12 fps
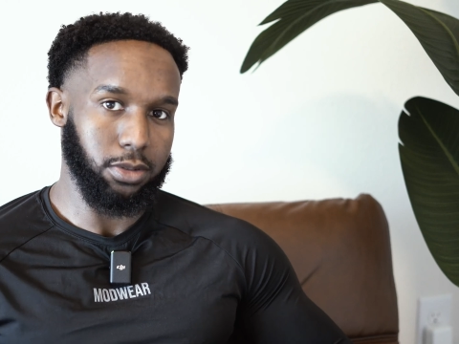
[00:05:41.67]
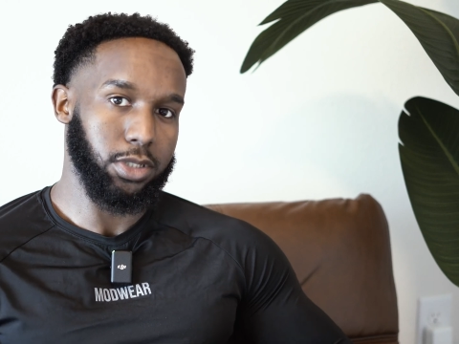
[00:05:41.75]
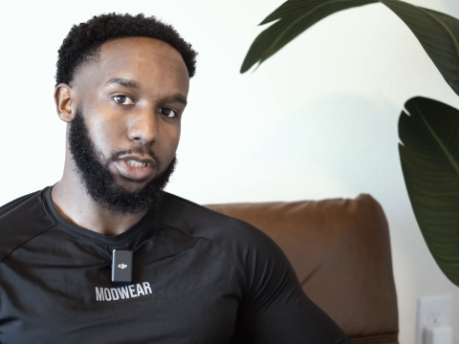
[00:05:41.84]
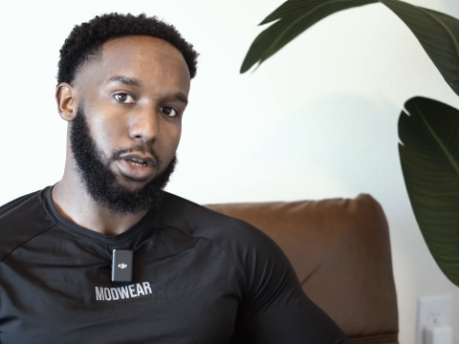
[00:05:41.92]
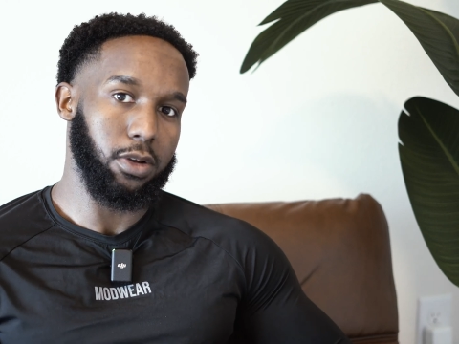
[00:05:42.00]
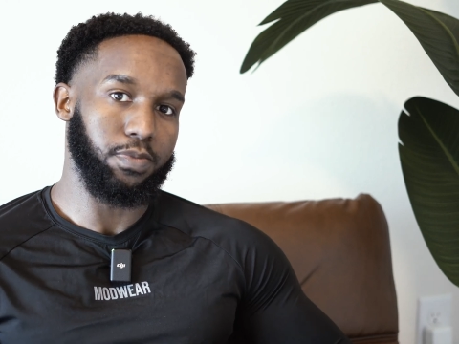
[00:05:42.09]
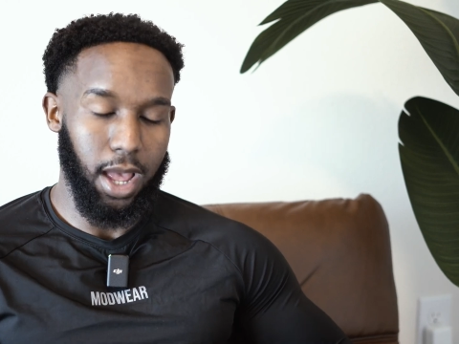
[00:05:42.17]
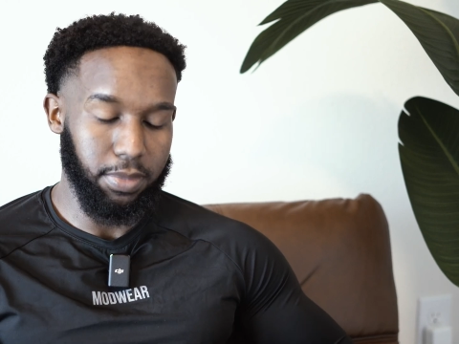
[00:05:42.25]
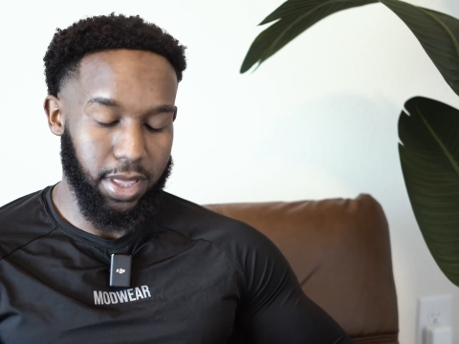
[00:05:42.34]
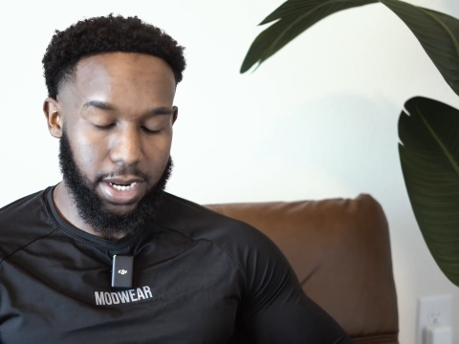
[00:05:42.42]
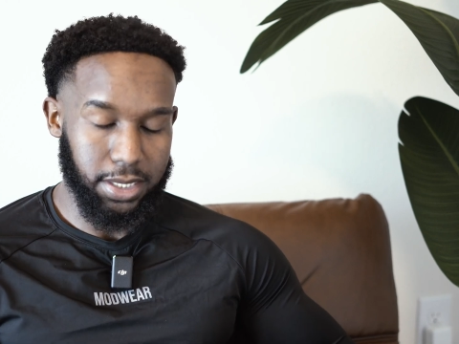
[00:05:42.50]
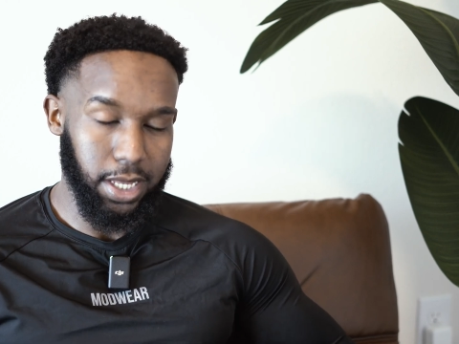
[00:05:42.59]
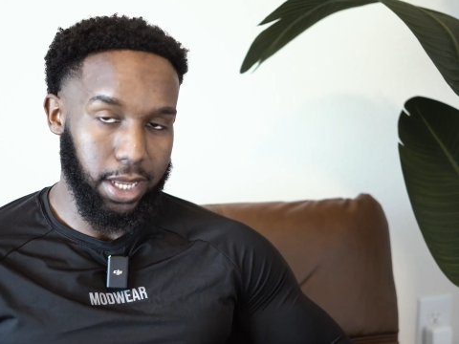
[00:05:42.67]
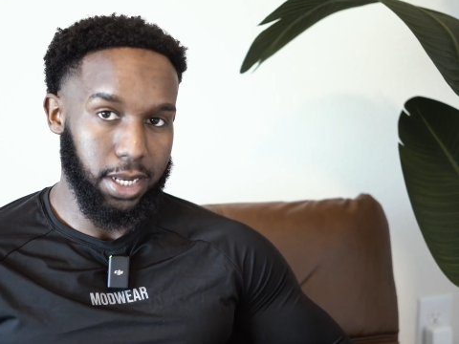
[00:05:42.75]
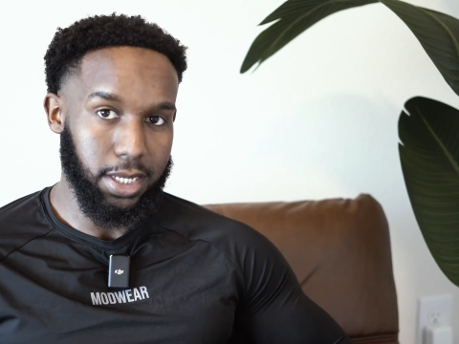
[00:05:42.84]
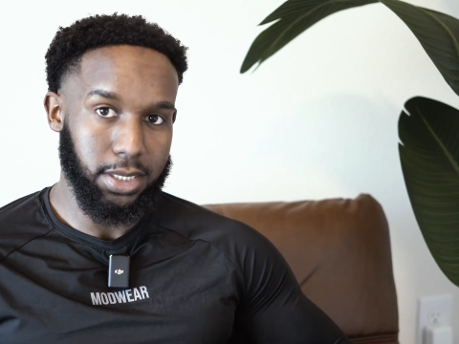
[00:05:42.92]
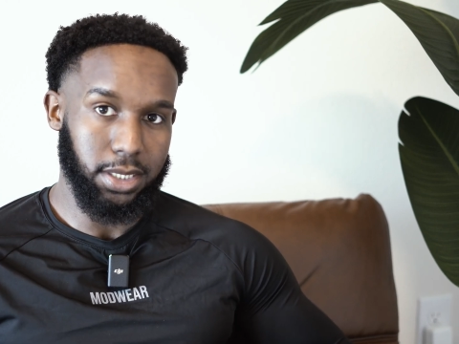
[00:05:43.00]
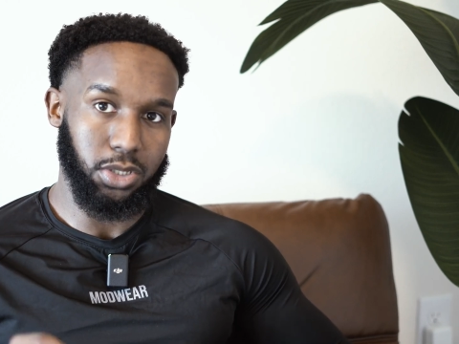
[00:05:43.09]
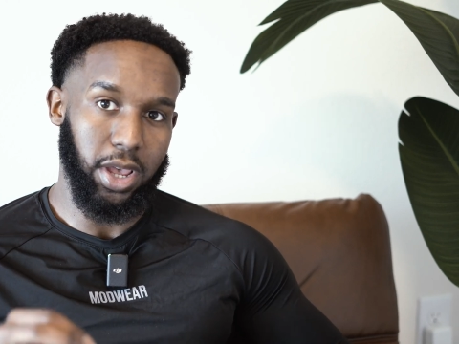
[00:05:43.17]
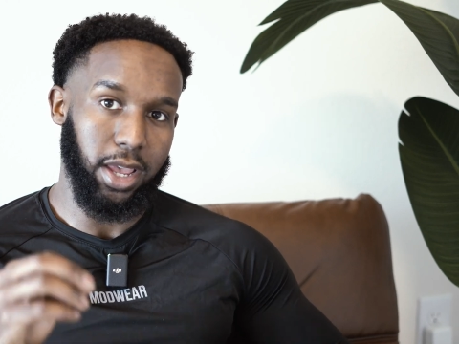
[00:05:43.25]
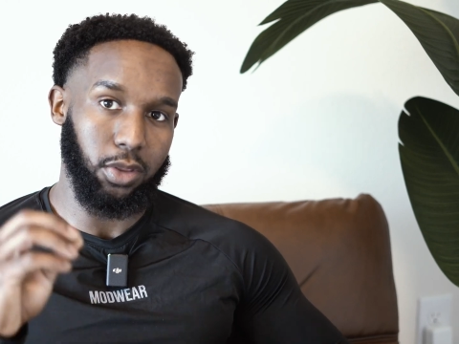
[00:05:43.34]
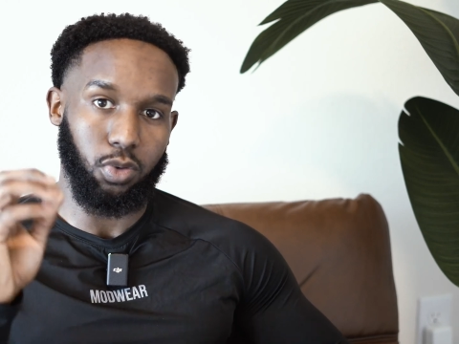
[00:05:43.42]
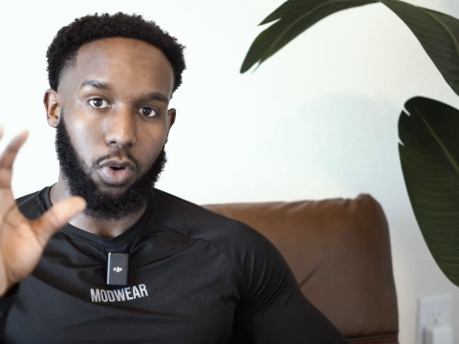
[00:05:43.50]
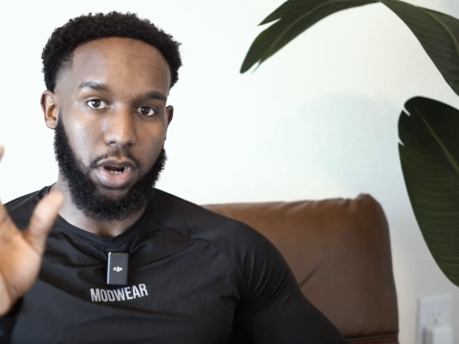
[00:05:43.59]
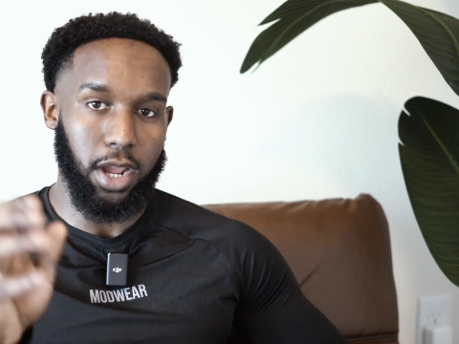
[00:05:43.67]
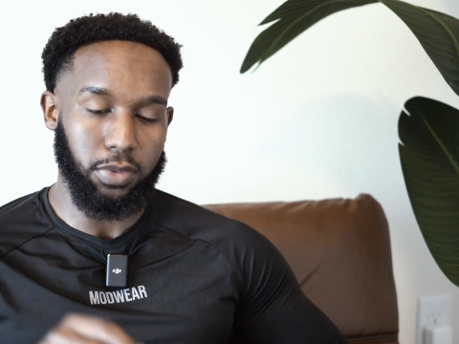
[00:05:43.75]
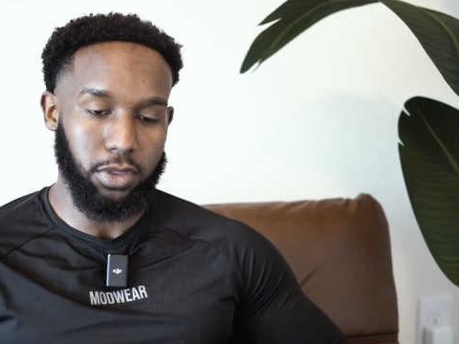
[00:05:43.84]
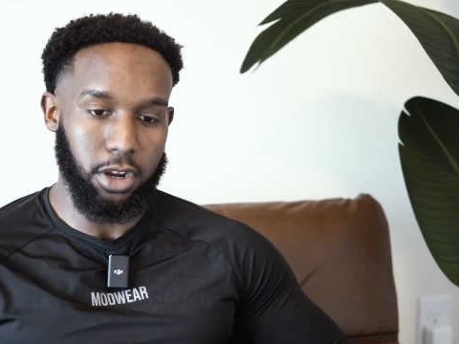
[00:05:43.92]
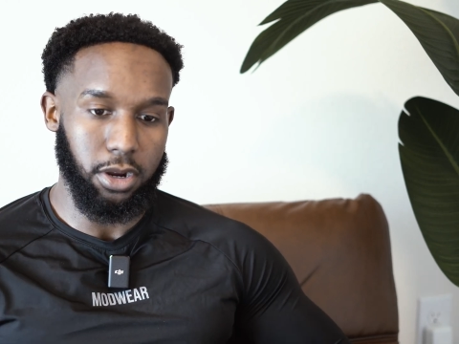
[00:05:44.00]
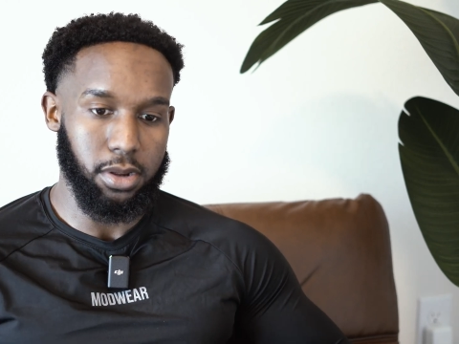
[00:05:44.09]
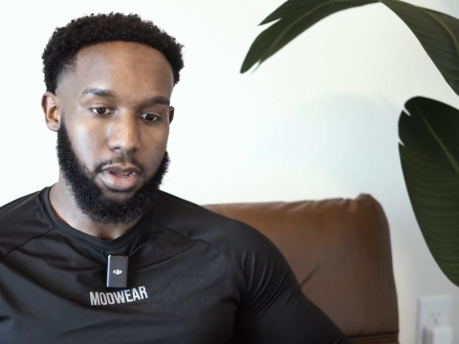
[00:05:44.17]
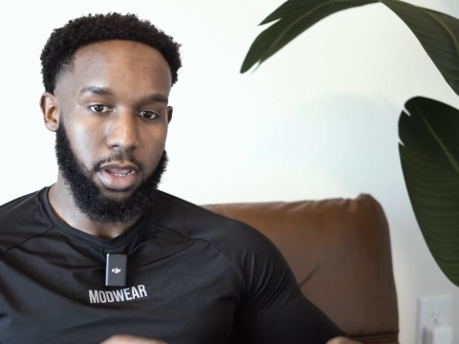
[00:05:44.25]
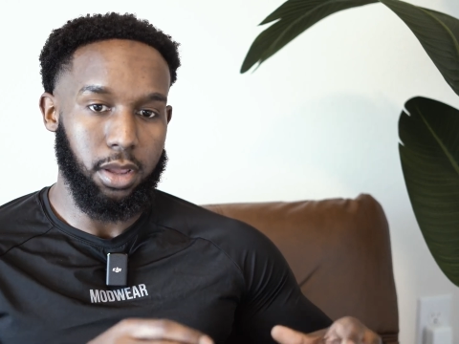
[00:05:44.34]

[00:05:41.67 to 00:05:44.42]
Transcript: So I'm gonna say this so I can throw it out there.